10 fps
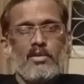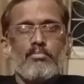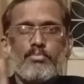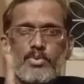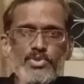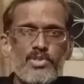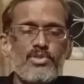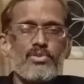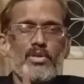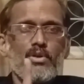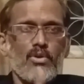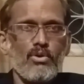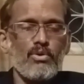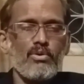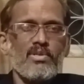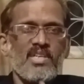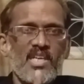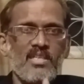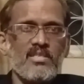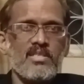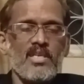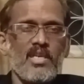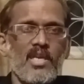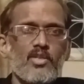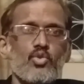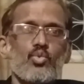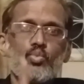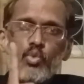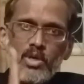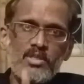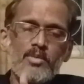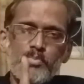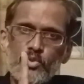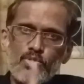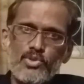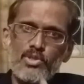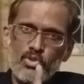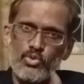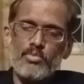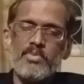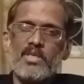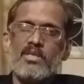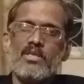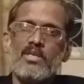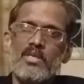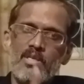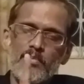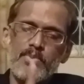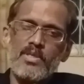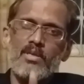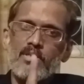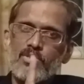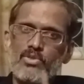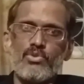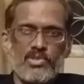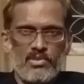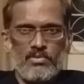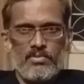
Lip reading: Procedural law tells as to what the procedure should be in a particular situation.